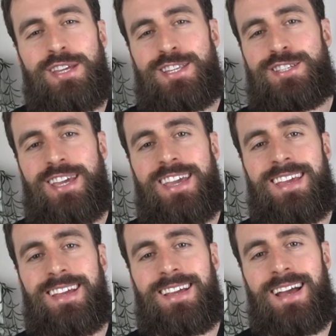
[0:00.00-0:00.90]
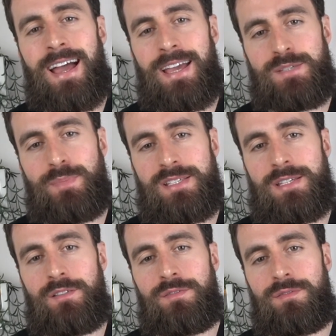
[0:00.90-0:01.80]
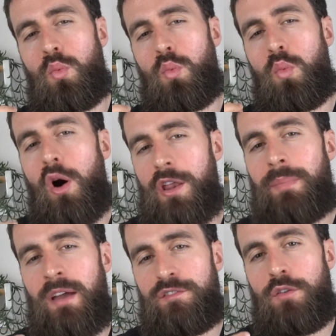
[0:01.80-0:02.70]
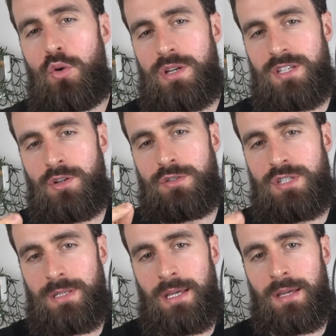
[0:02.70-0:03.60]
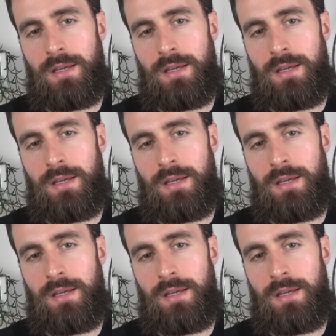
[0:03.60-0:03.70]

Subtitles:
each day I ask myself, what am I focusing on today?